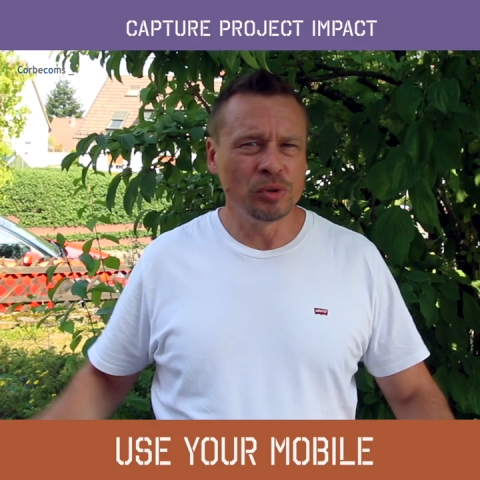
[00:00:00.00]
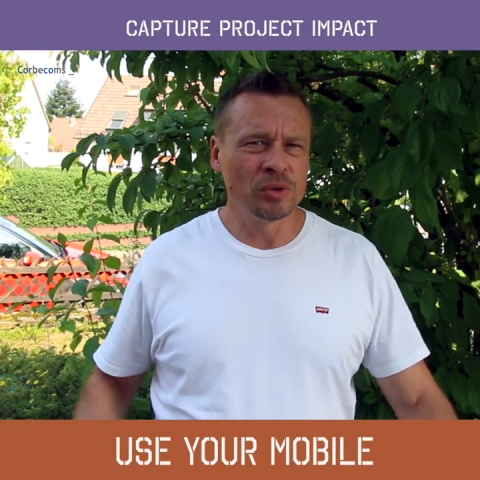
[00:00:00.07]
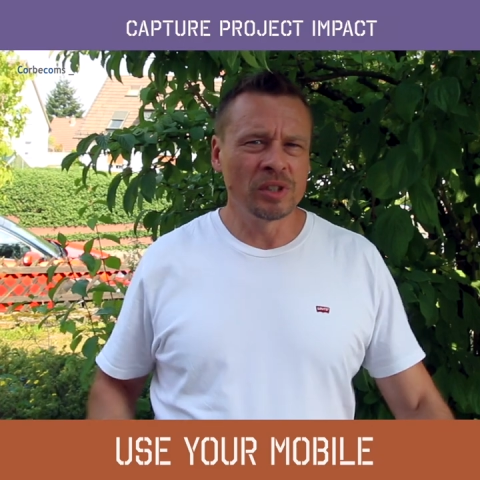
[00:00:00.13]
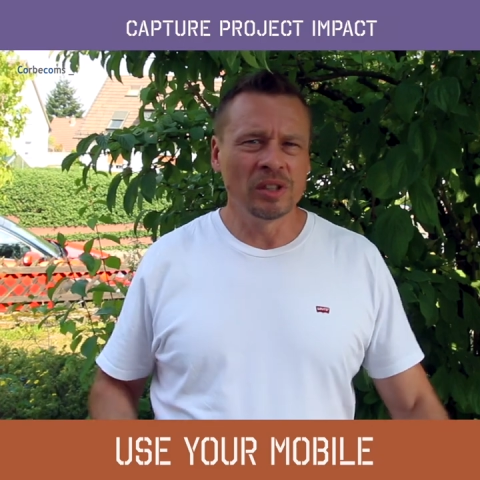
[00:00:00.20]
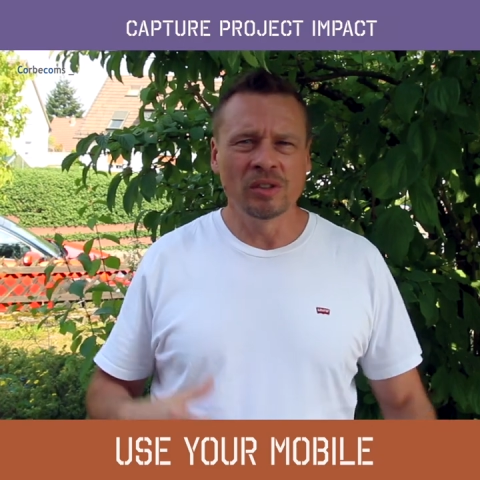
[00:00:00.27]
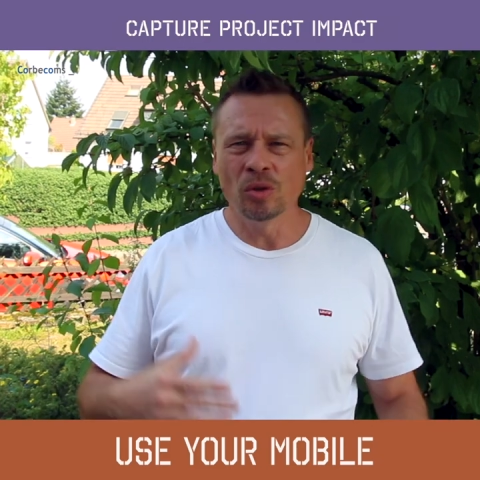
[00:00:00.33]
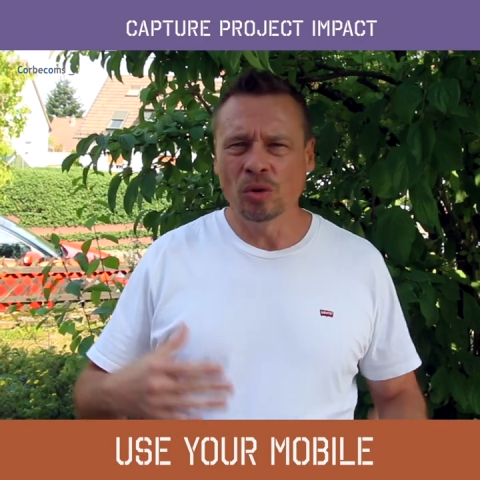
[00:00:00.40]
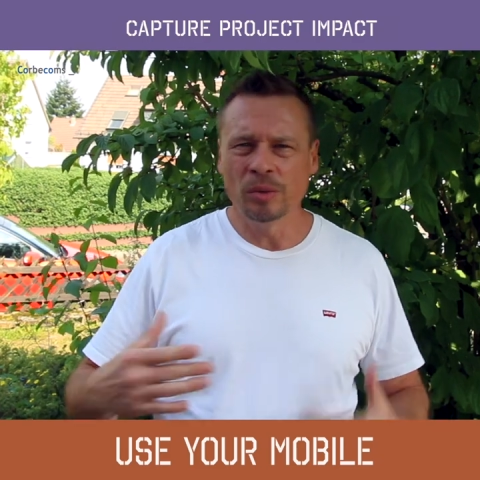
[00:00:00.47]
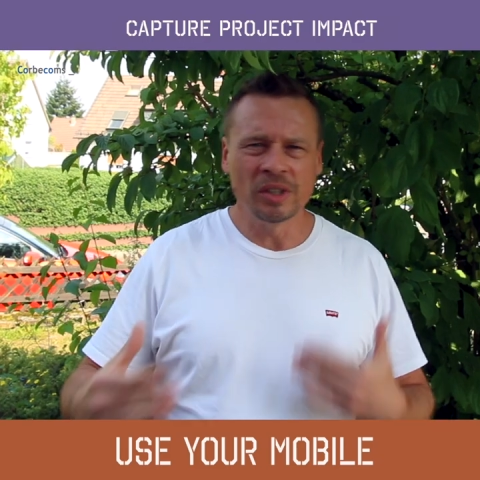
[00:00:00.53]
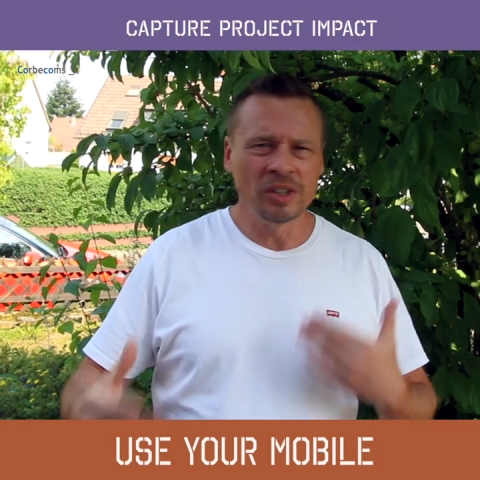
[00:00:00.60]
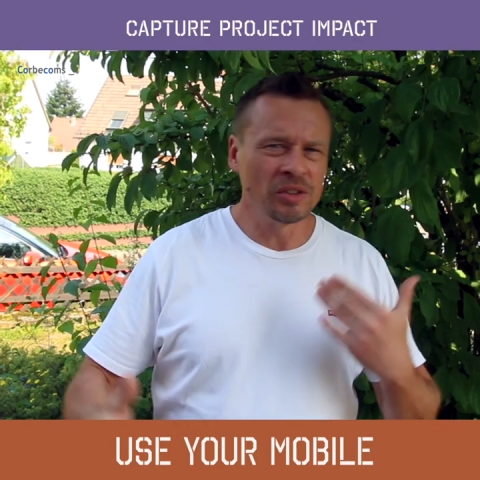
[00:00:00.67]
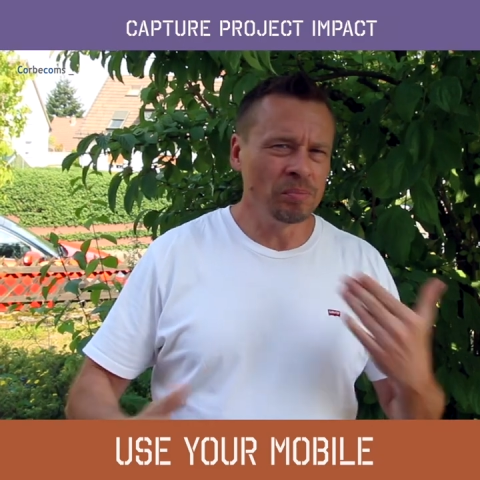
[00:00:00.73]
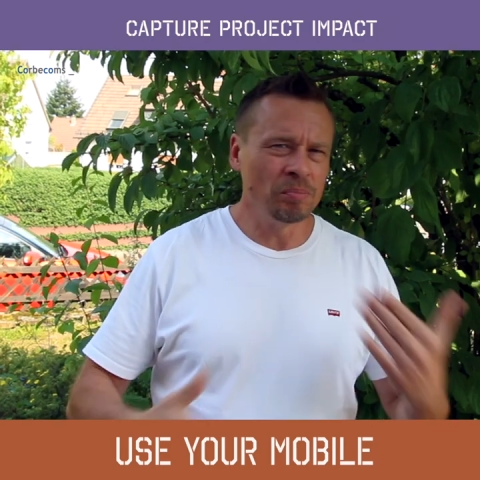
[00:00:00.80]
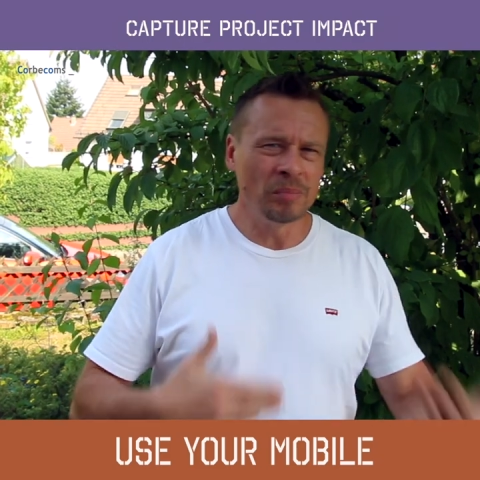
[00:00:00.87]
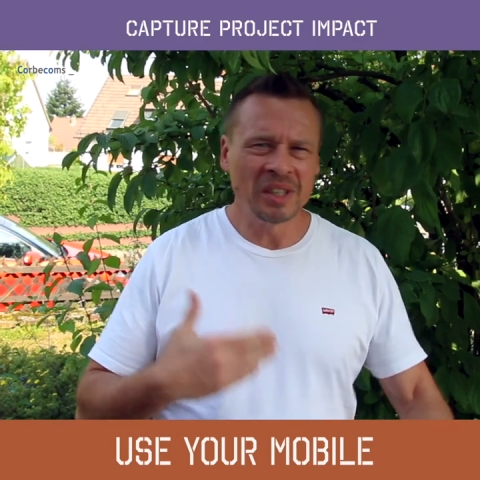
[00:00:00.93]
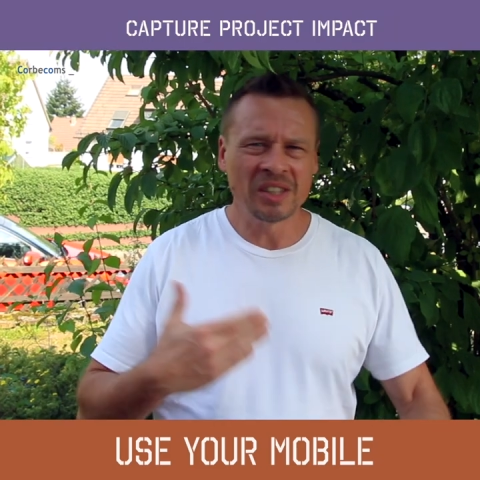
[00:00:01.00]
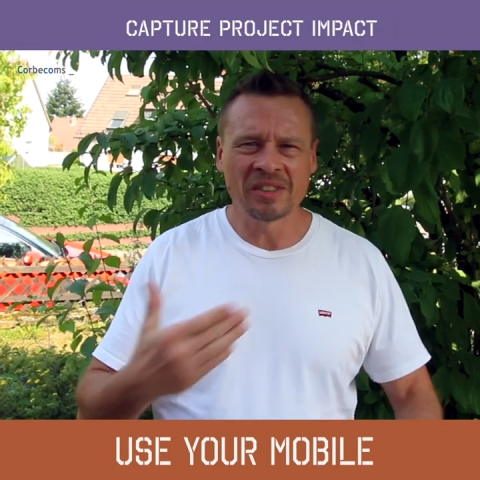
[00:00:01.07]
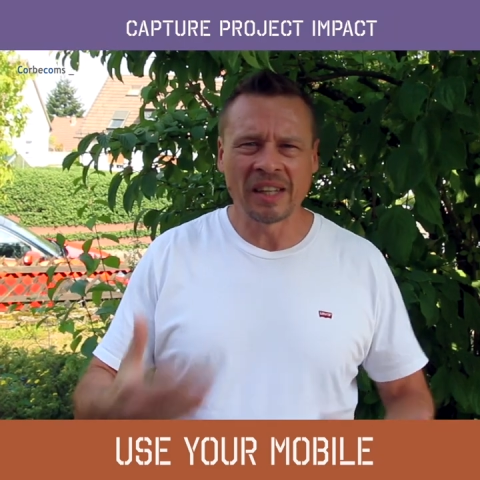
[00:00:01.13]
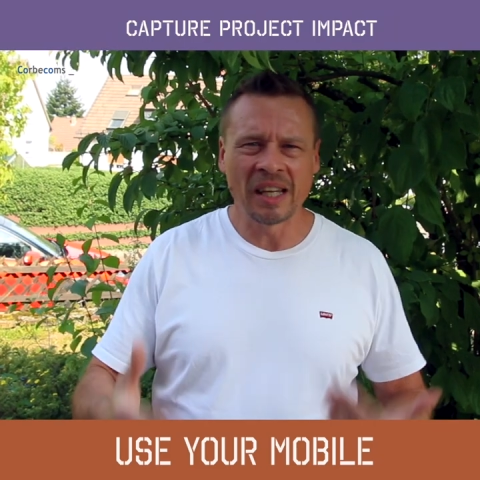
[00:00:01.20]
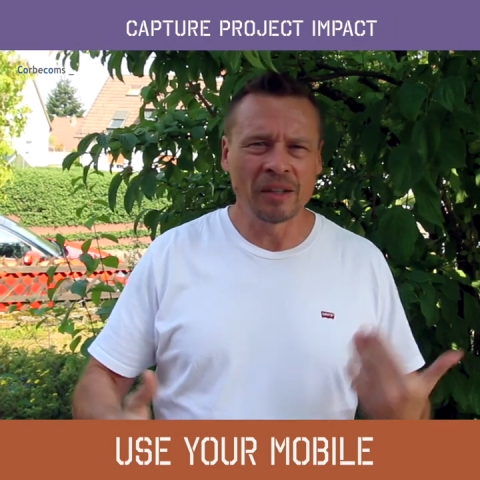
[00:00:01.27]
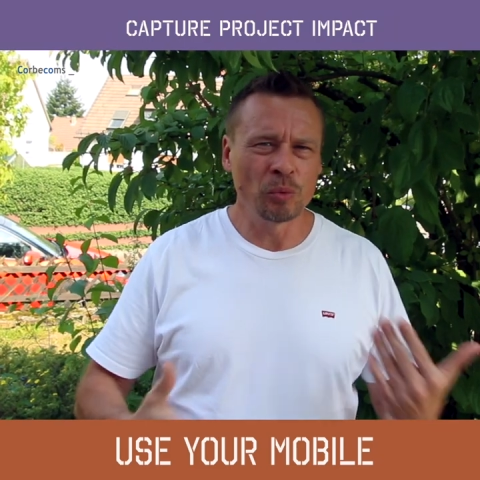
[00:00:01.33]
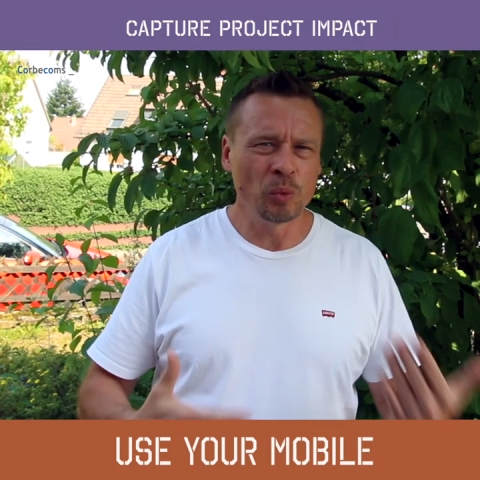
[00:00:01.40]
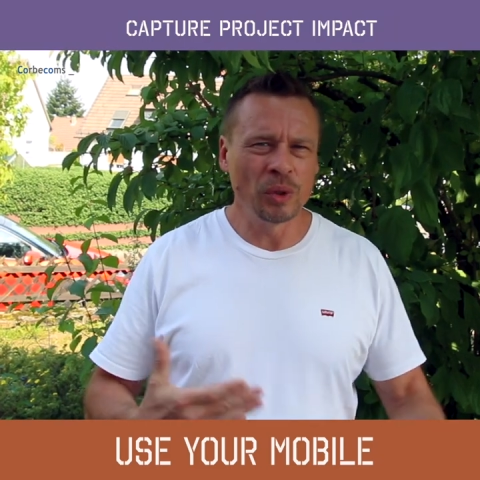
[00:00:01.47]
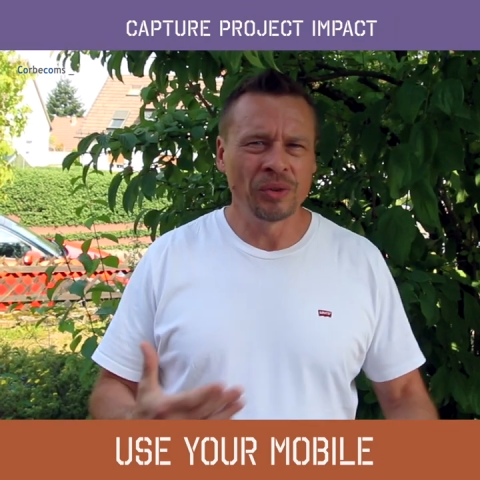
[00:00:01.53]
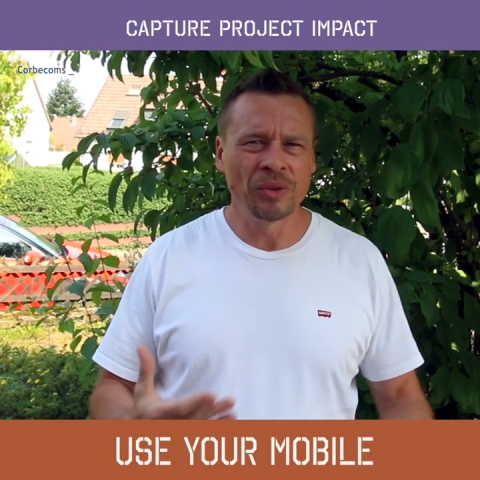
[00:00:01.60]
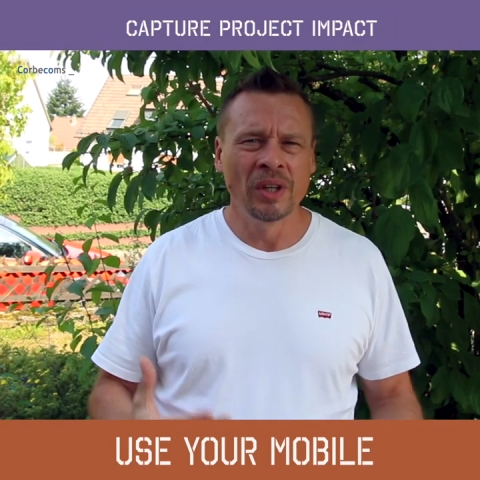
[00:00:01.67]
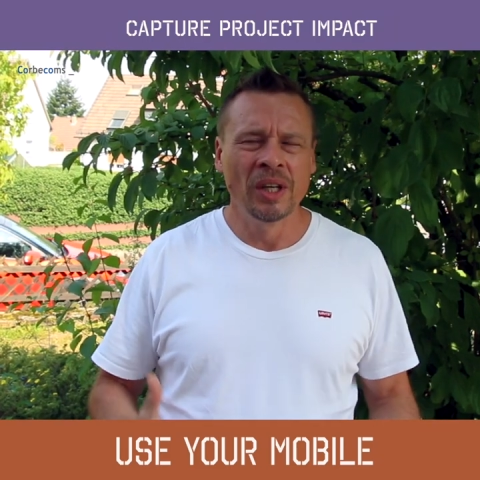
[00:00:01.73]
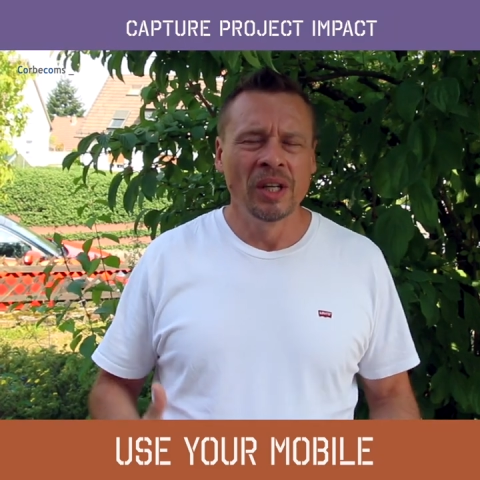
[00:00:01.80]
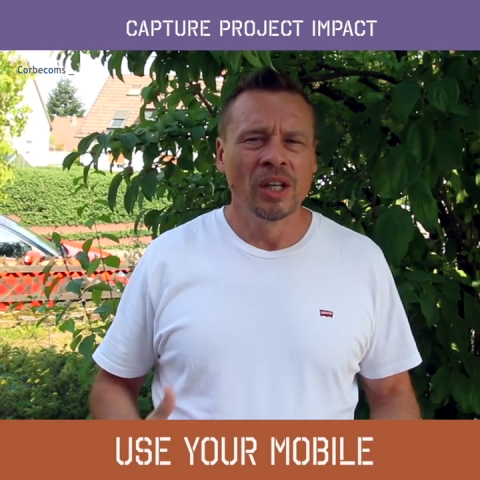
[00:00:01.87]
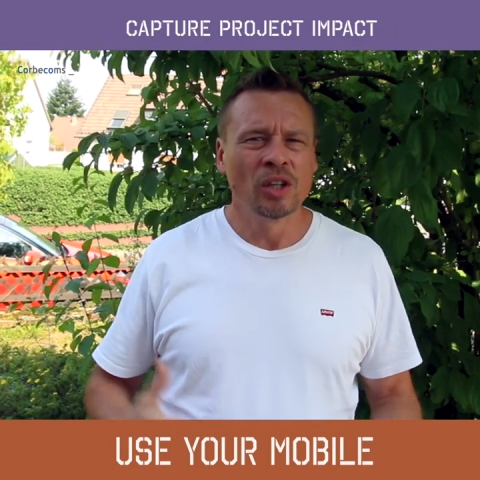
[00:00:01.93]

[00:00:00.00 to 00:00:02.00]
You can always mix that with